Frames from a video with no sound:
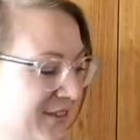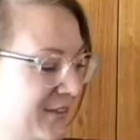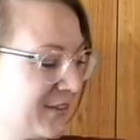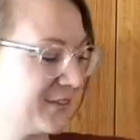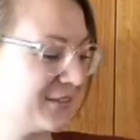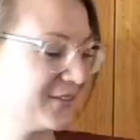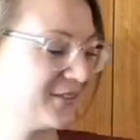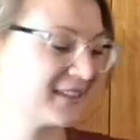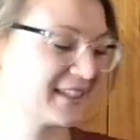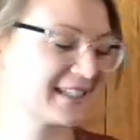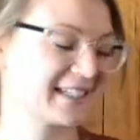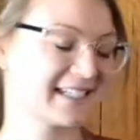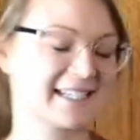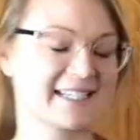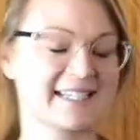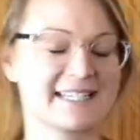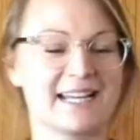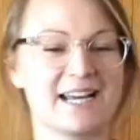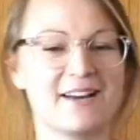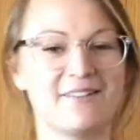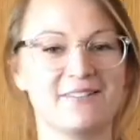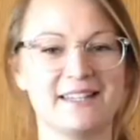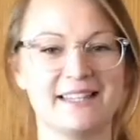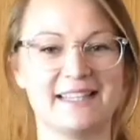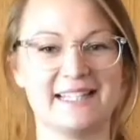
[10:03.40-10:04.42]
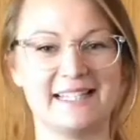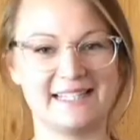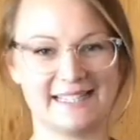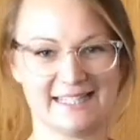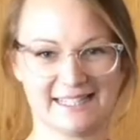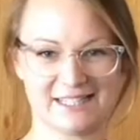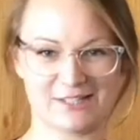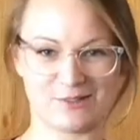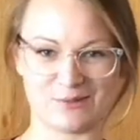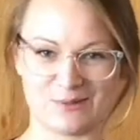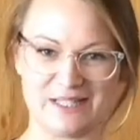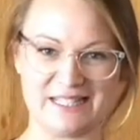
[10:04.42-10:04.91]
So what we're going to start with is
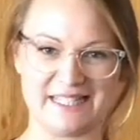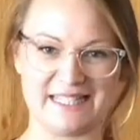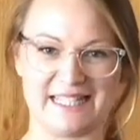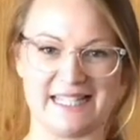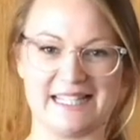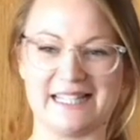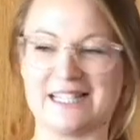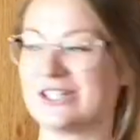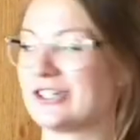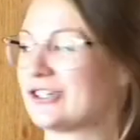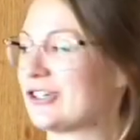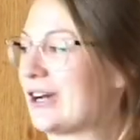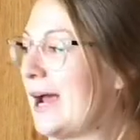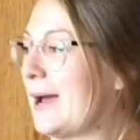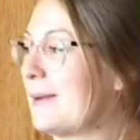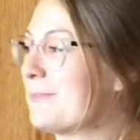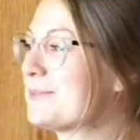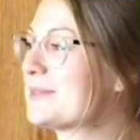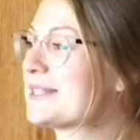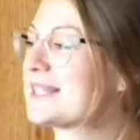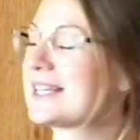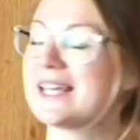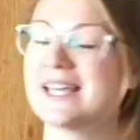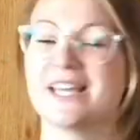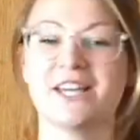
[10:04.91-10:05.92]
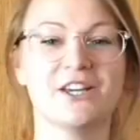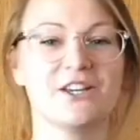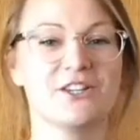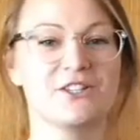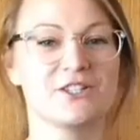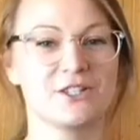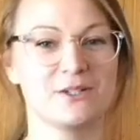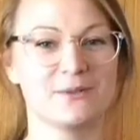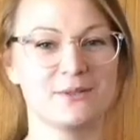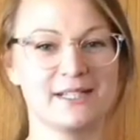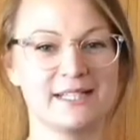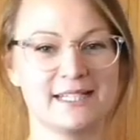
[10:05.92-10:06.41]
squeezing the traps.
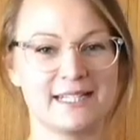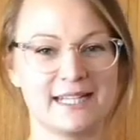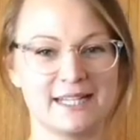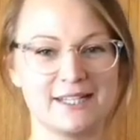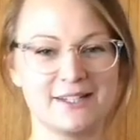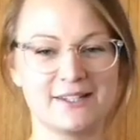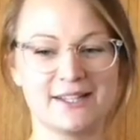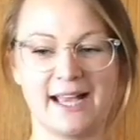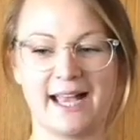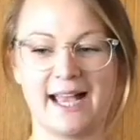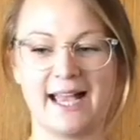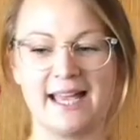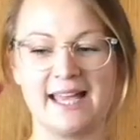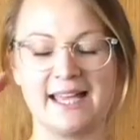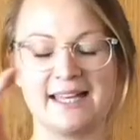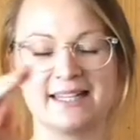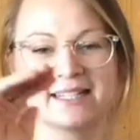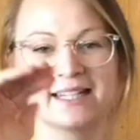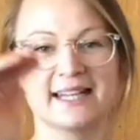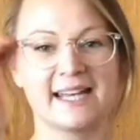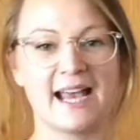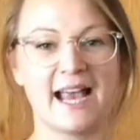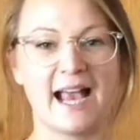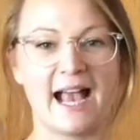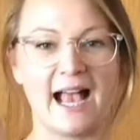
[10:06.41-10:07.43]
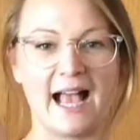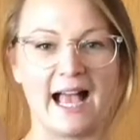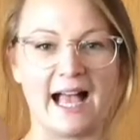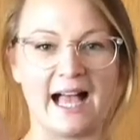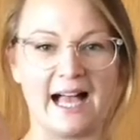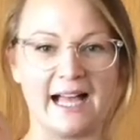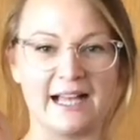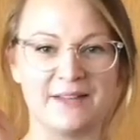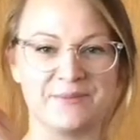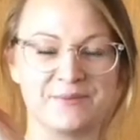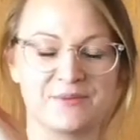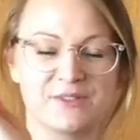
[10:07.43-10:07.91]
So you want to take your hand,
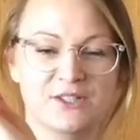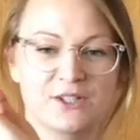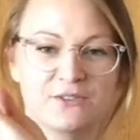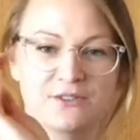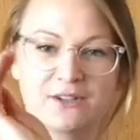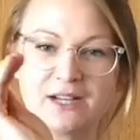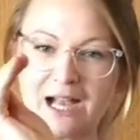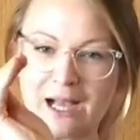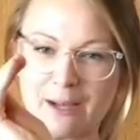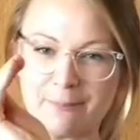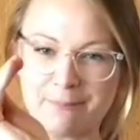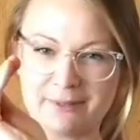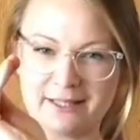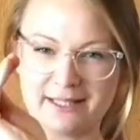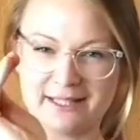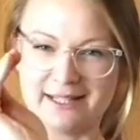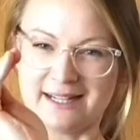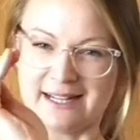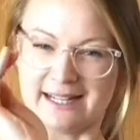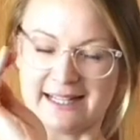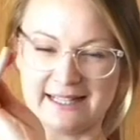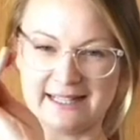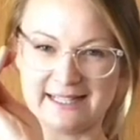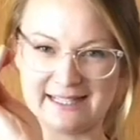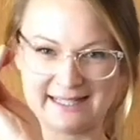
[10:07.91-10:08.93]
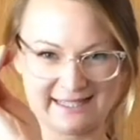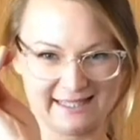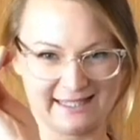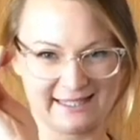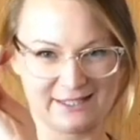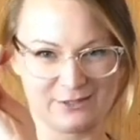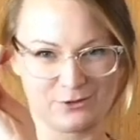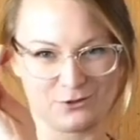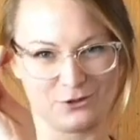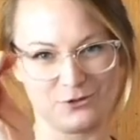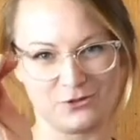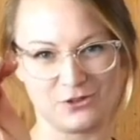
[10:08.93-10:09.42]
sort of cup it in
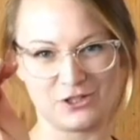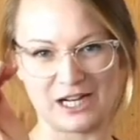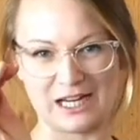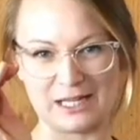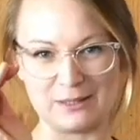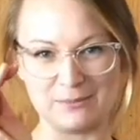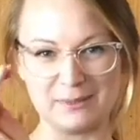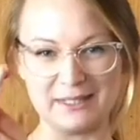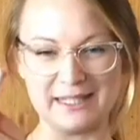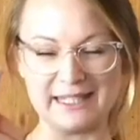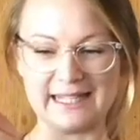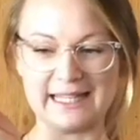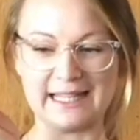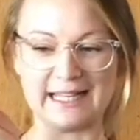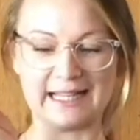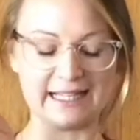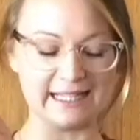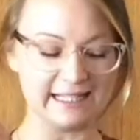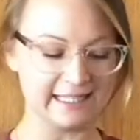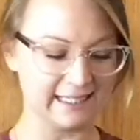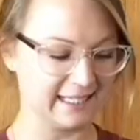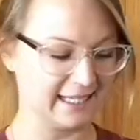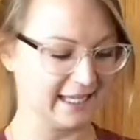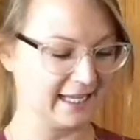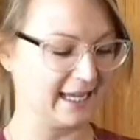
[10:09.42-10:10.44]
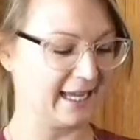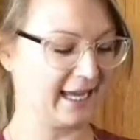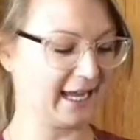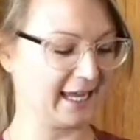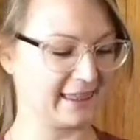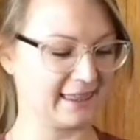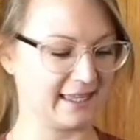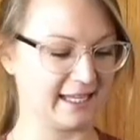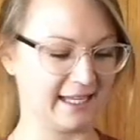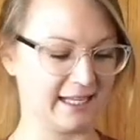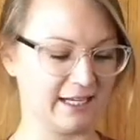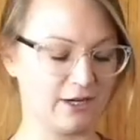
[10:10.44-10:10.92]
this sort of shape here,
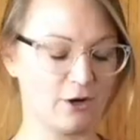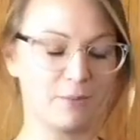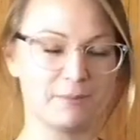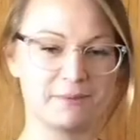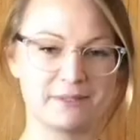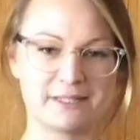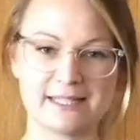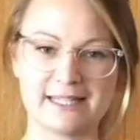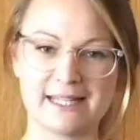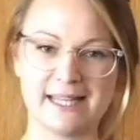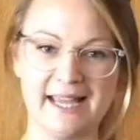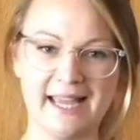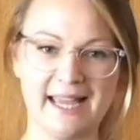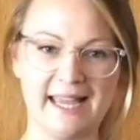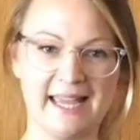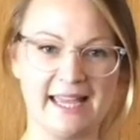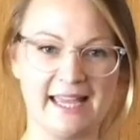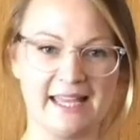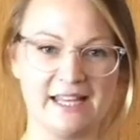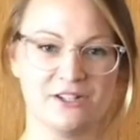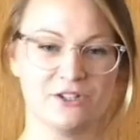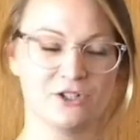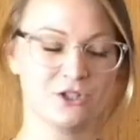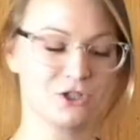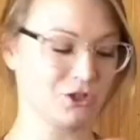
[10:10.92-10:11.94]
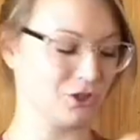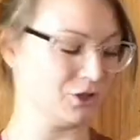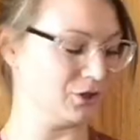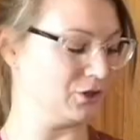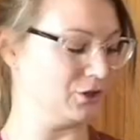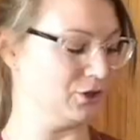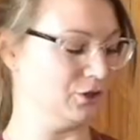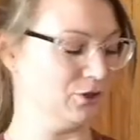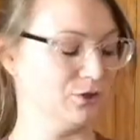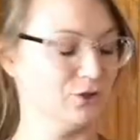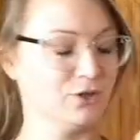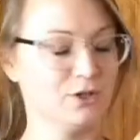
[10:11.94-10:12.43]
and then opposite hand
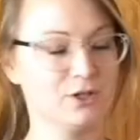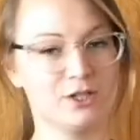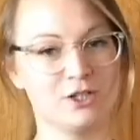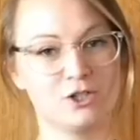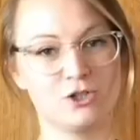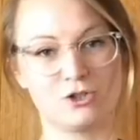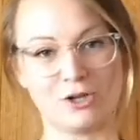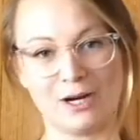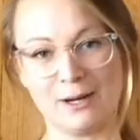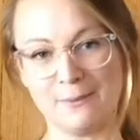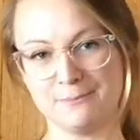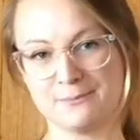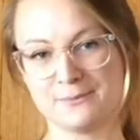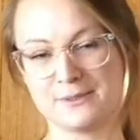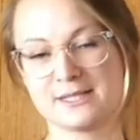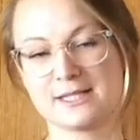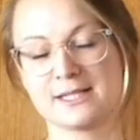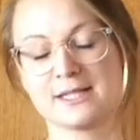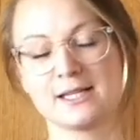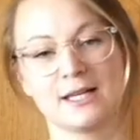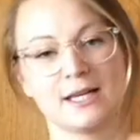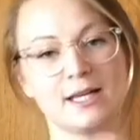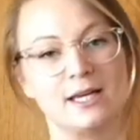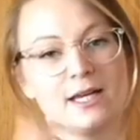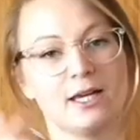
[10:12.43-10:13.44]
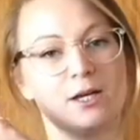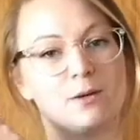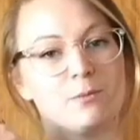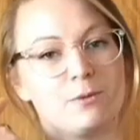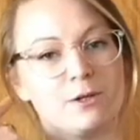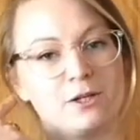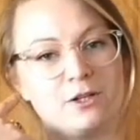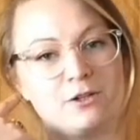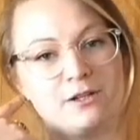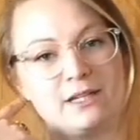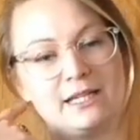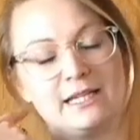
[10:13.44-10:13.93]
to traps.
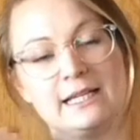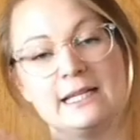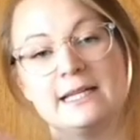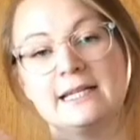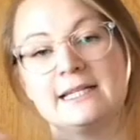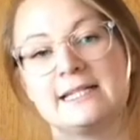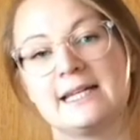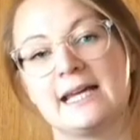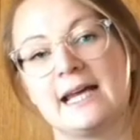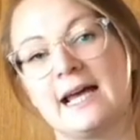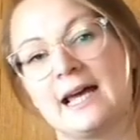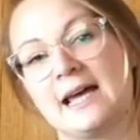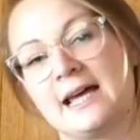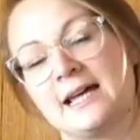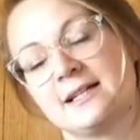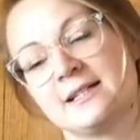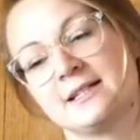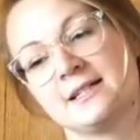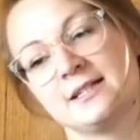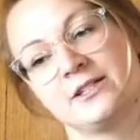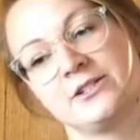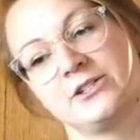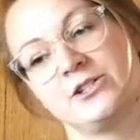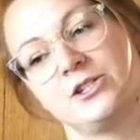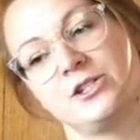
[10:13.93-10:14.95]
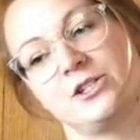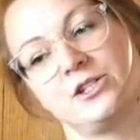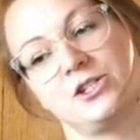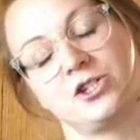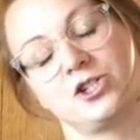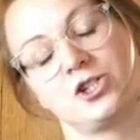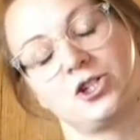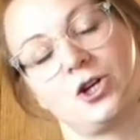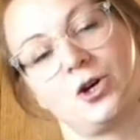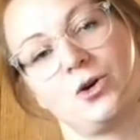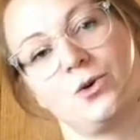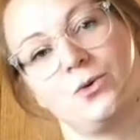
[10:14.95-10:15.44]
Bring your ear down to the
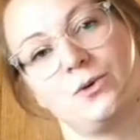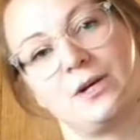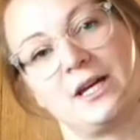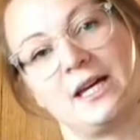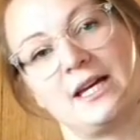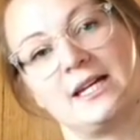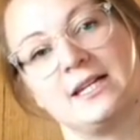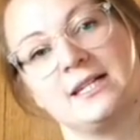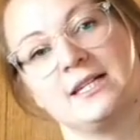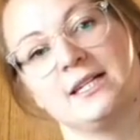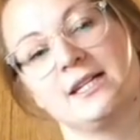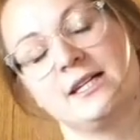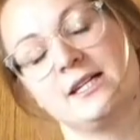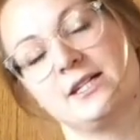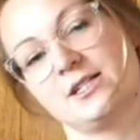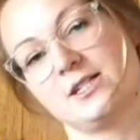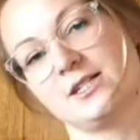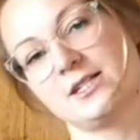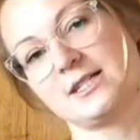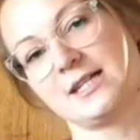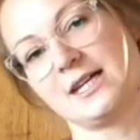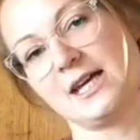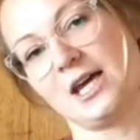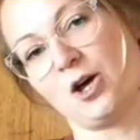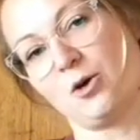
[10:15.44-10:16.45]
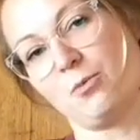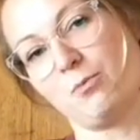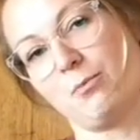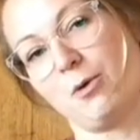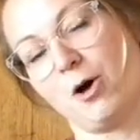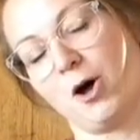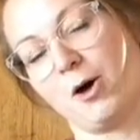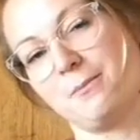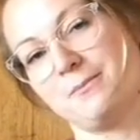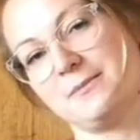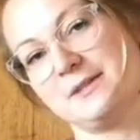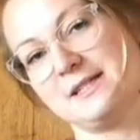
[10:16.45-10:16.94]
shoulder just to help
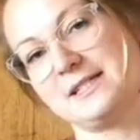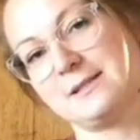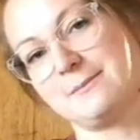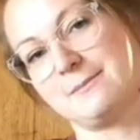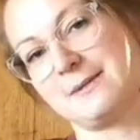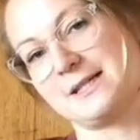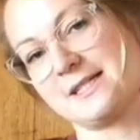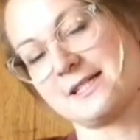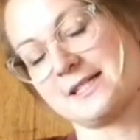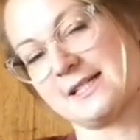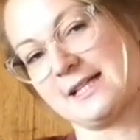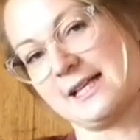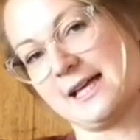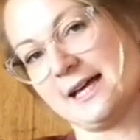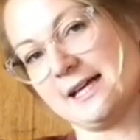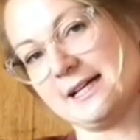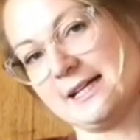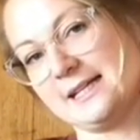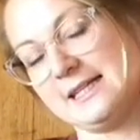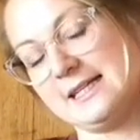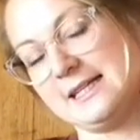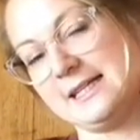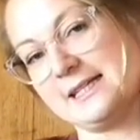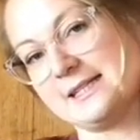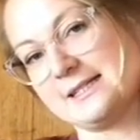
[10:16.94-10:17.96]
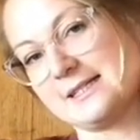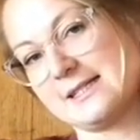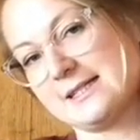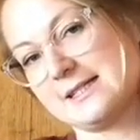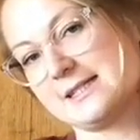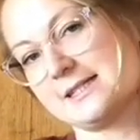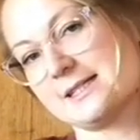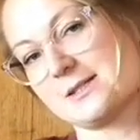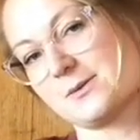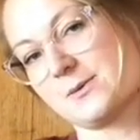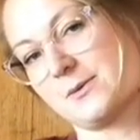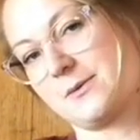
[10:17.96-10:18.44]
pop this muscle out here. So
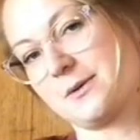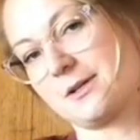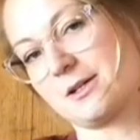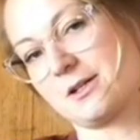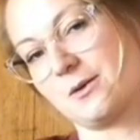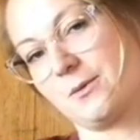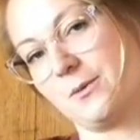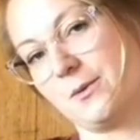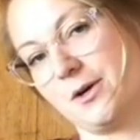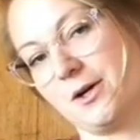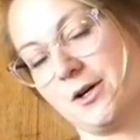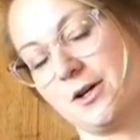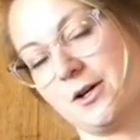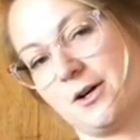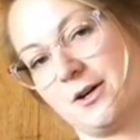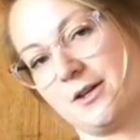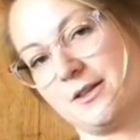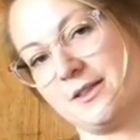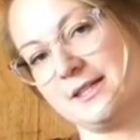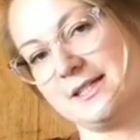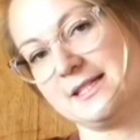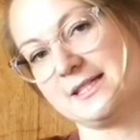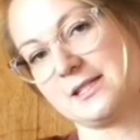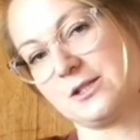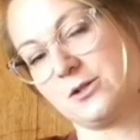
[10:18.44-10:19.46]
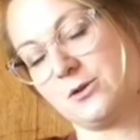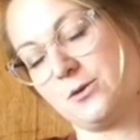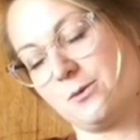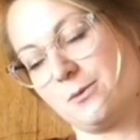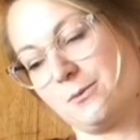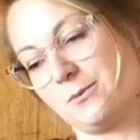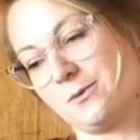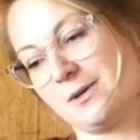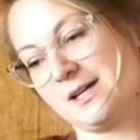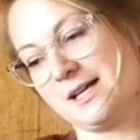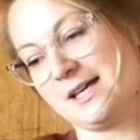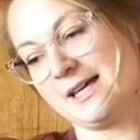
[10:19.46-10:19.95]
this is what we're going to work on, this
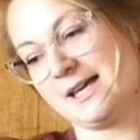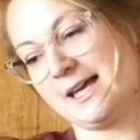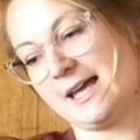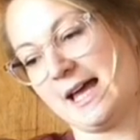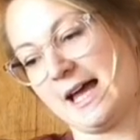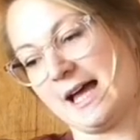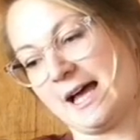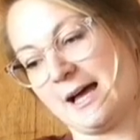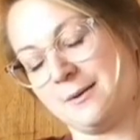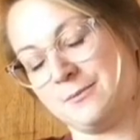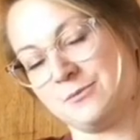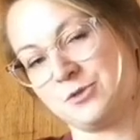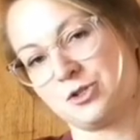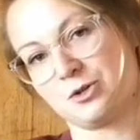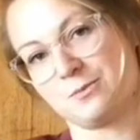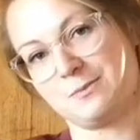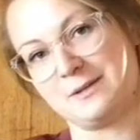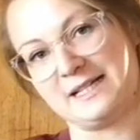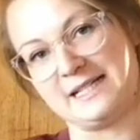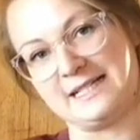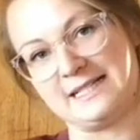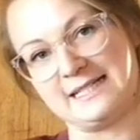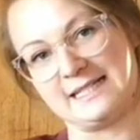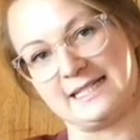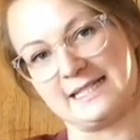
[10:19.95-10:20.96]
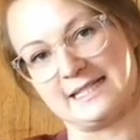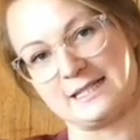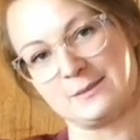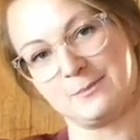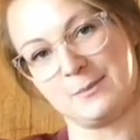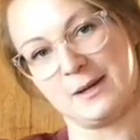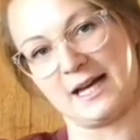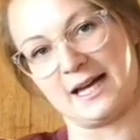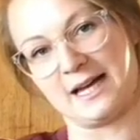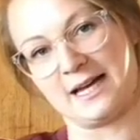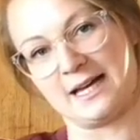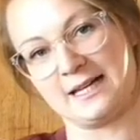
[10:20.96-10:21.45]
little trapezius
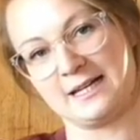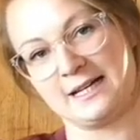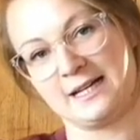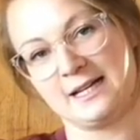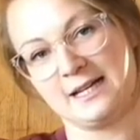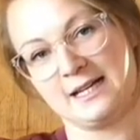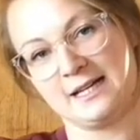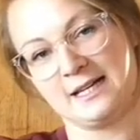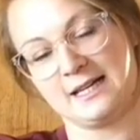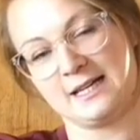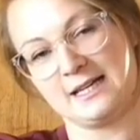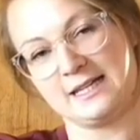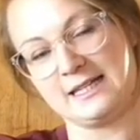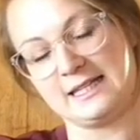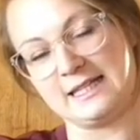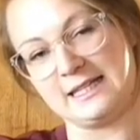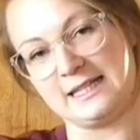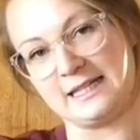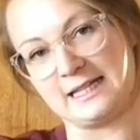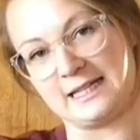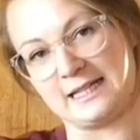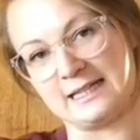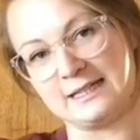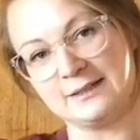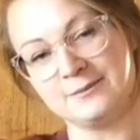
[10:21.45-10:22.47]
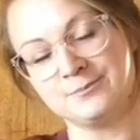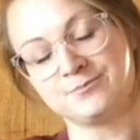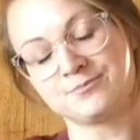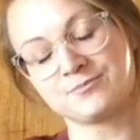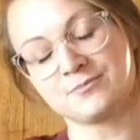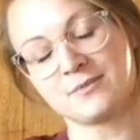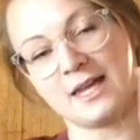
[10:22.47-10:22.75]
part here.